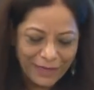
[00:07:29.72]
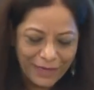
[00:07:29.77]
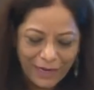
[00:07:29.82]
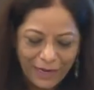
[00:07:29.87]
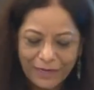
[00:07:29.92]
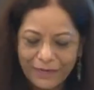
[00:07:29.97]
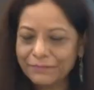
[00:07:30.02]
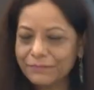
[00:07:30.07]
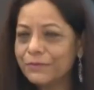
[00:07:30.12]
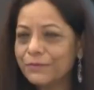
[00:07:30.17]

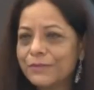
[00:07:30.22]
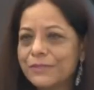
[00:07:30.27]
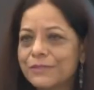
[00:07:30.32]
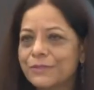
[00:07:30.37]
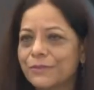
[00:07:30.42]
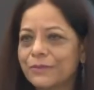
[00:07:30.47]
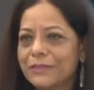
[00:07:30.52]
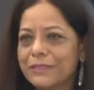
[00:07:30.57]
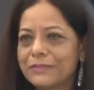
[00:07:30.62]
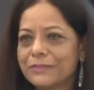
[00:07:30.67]
I have no
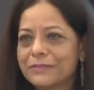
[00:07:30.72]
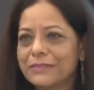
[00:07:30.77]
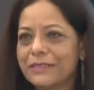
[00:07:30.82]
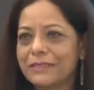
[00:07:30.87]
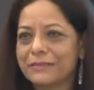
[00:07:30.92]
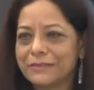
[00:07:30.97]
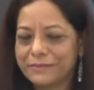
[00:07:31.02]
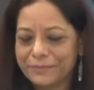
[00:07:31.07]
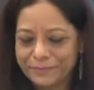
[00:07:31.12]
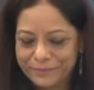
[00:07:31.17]
story to
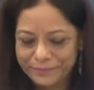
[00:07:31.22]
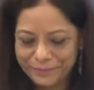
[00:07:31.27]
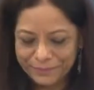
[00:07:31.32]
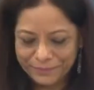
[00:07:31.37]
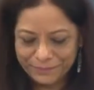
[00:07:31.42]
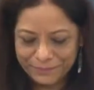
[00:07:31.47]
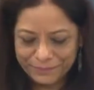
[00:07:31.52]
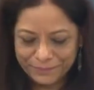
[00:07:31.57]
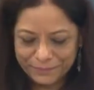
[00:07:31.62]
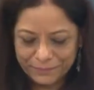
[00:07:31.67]
tell.
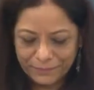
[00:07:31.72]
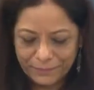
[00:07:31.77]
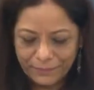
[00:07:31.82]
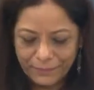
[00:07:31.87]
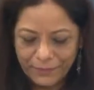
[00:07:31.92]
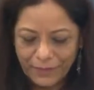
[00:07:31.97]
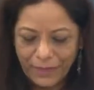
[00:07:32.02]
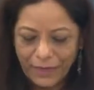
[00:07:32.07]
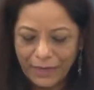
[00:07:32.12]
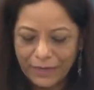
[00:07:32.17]

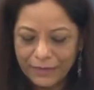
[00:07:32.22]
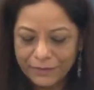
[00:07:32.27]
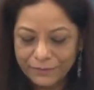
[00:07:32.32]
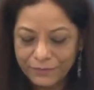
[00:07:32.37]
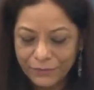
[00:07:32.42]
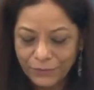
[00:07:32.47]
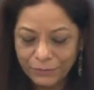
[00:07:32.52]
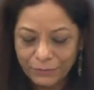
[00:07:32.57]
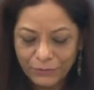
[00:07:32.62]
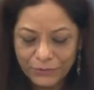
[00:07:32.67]
I
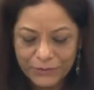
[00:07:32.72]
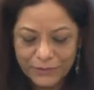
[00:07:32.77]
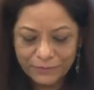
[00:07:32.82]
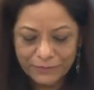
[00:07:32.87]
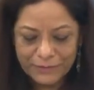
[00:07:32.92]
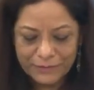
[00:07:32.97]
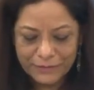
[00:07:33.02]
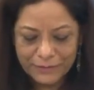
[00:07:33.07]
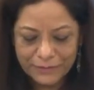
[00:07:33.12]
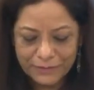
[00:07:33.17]
have no
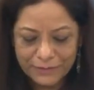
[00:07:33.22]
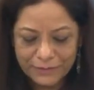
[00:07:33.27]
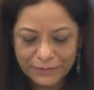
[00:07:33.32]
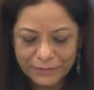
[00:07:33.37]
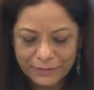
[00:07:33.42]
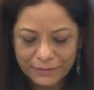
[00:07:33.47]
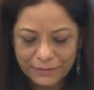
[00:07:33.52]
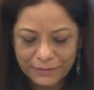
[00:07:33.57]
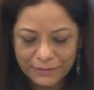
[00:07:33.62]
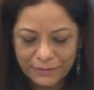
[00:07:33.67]

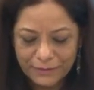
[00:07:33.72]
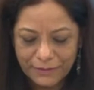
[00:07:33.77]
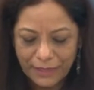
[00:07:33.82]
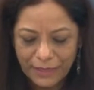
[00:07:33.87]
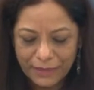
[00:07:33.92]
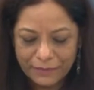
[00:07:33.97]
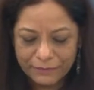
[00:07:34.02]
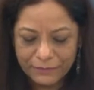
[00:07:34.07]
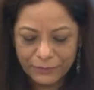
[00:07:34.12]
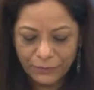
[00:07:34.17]
motivation,
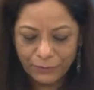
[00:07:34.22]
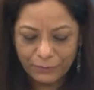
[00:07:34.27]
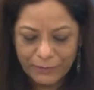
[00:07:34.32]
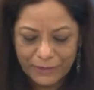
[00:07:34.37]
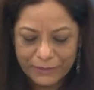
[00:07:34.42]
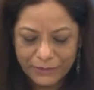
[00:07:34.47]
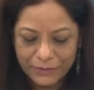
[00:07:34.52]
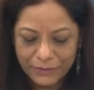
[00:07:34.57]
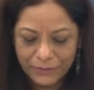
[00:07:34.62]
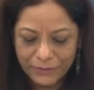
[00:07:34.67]
I have no
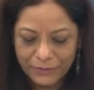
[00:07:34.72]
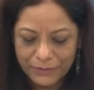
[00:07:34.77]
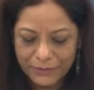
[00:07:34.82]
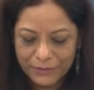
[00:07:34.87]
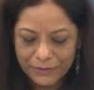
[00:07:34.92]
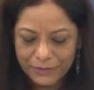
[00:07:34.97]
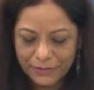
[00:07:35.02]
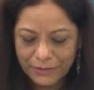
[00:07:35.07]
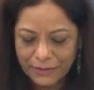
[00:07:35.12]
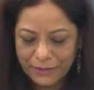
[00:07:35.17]

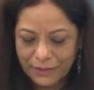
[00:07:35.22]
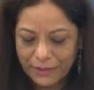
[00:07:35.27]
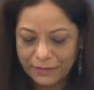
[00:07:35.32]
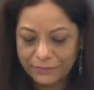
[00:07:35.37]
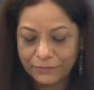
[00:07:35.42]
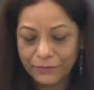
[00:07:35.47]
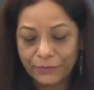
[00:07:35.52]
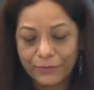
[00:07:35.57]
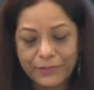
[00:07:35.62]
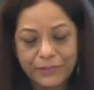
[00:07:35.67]
mentors, and I
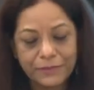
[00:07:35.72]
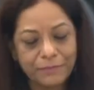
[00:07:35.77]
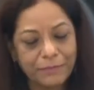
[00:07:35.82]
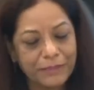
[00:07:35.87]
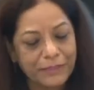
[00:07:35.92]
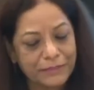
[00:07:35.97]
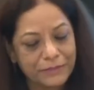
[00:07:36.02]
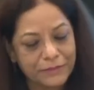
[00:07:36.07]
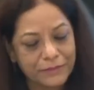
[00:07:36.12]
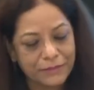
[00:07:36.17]
have no
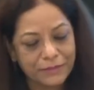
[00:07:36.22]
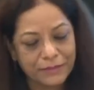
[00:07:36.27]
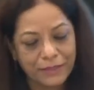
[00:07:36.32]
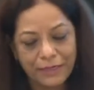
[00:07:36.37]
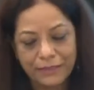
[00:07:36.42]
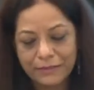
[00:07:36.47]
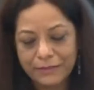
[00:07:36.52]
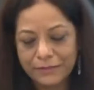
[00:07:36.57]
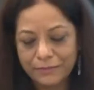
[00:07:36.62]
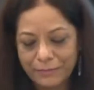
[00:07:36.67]
inspiration.
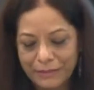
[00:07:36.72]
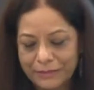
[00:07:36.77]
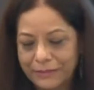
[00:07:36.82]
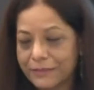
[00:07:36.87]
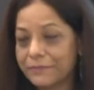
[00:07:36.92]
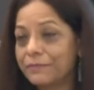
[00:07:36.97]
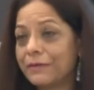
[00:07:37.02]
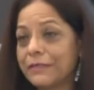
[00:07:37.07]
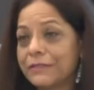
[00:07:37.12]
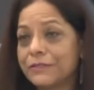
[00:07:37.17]
I'll just make
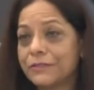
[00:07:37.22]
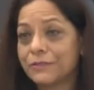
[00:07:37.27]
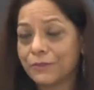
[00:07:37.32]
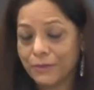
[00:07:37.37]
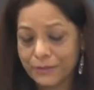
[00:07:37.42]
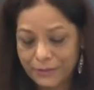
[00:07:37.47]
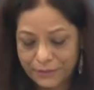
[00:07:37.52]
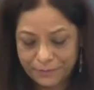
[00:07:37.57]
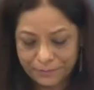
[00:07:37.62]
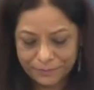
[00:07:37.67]
this very
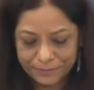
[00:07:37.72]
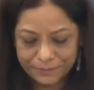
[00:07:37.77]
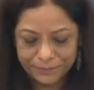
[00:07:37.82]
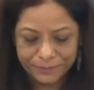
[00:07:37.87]
short.